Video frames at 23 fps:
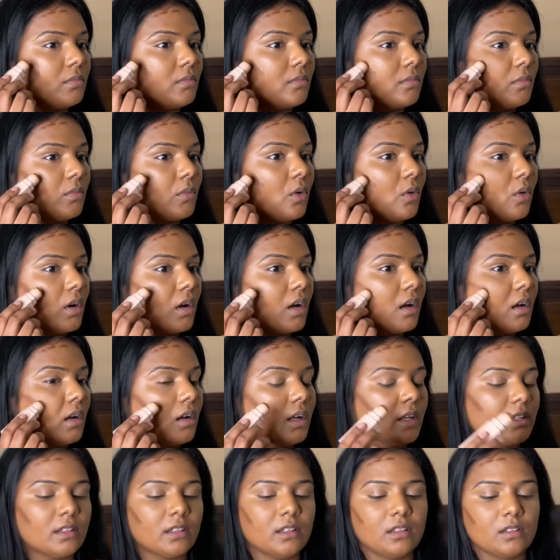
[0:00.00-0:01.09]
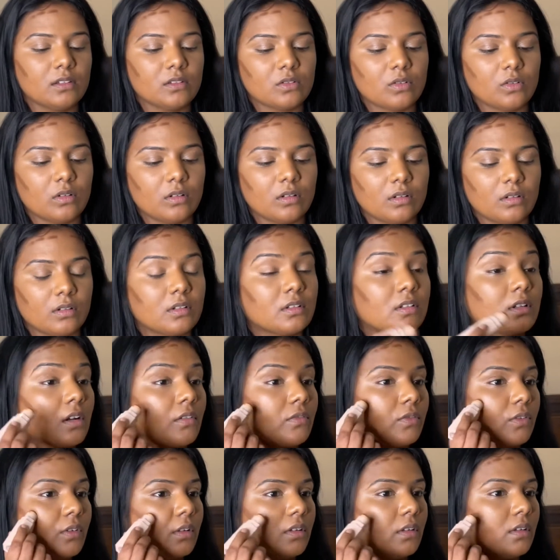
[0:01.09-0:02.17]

Mocha. I think it's called Truffle.